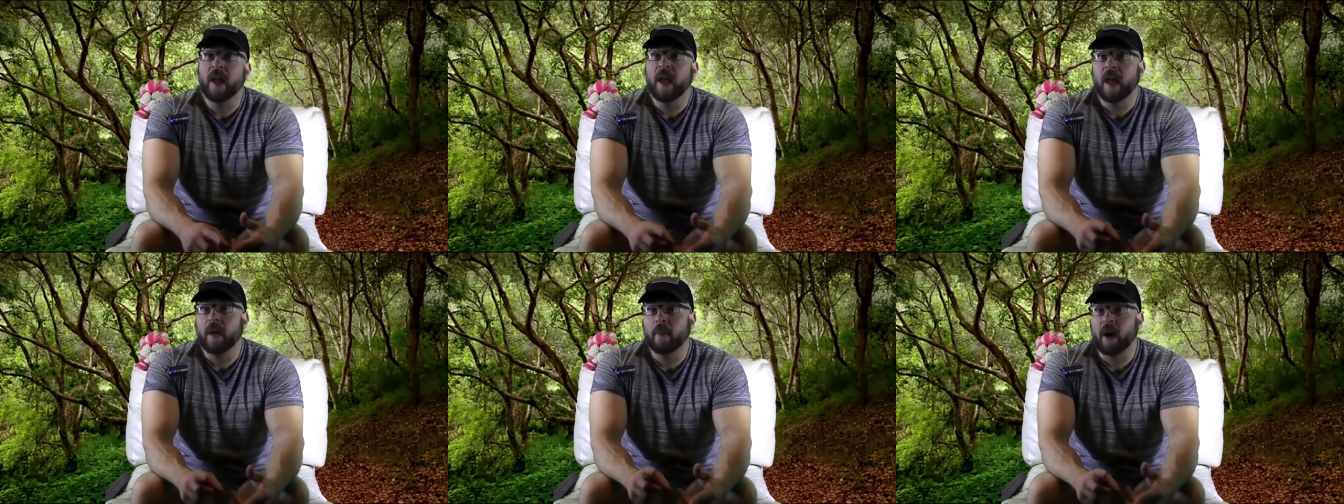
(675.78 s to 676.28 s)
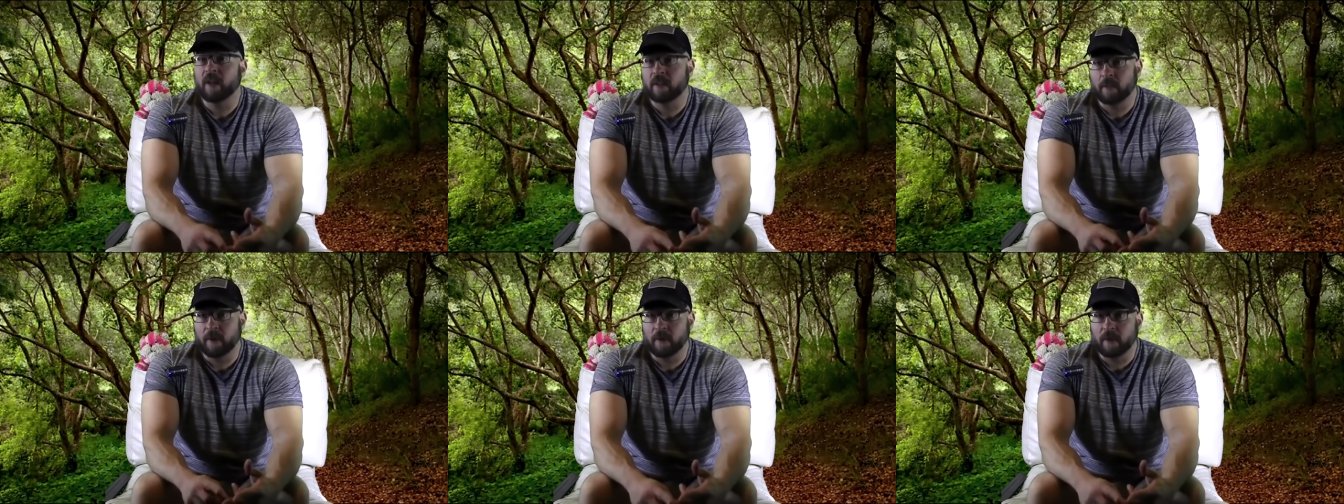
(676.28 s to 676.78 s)
and
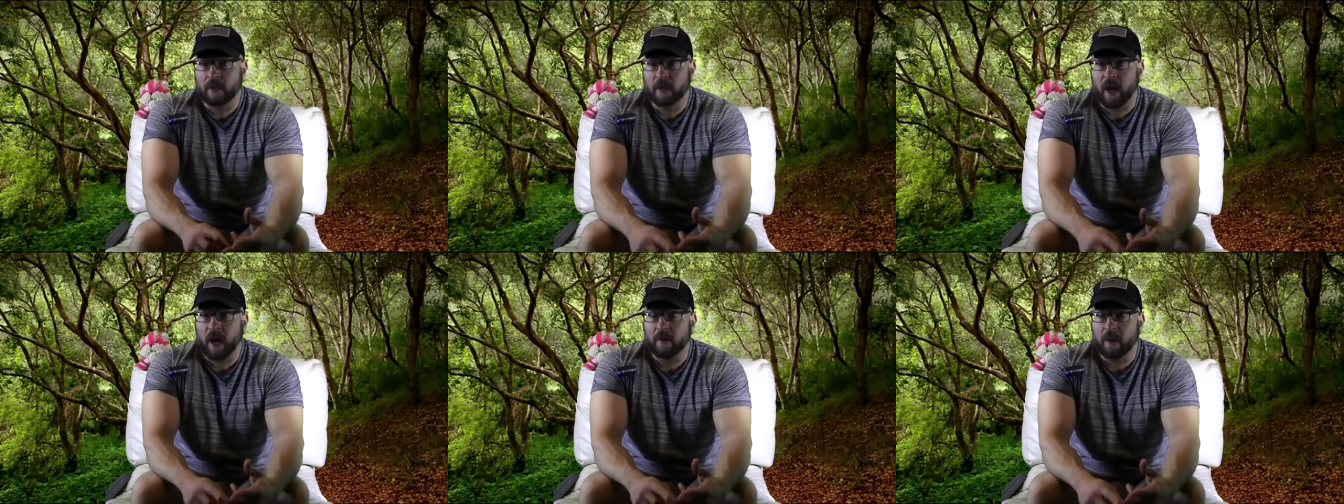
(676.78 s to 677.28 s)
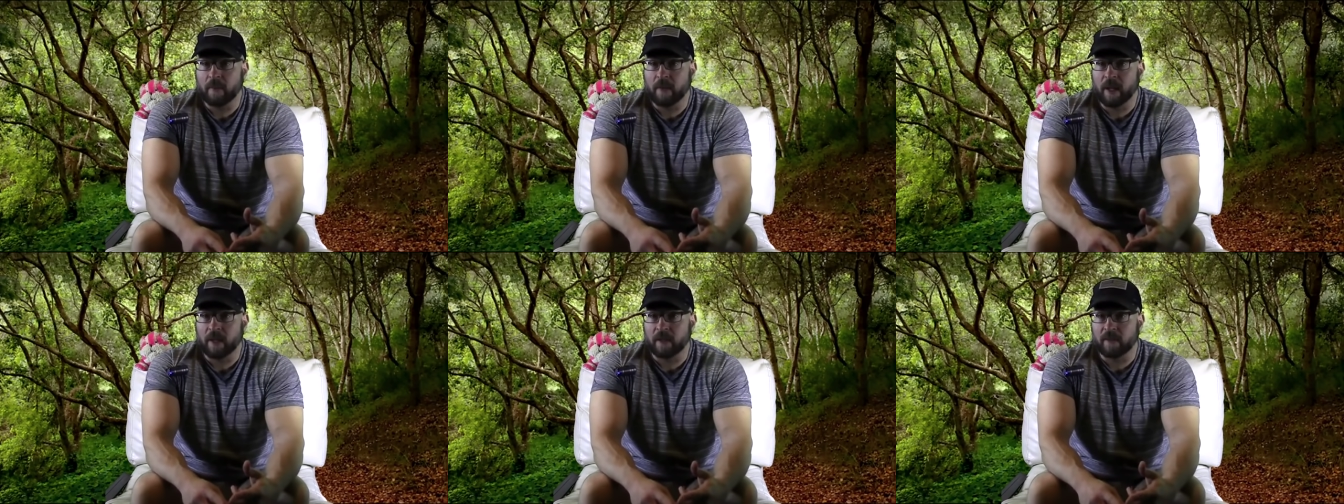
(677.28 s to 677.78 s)
possibly really high rep
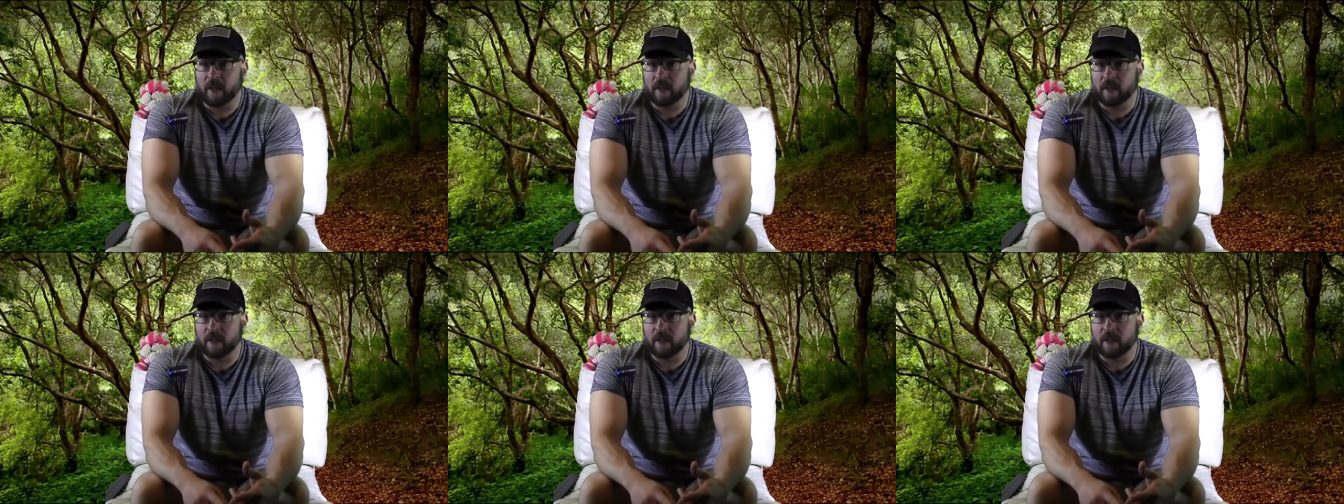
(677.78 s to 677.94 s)
deadlifts.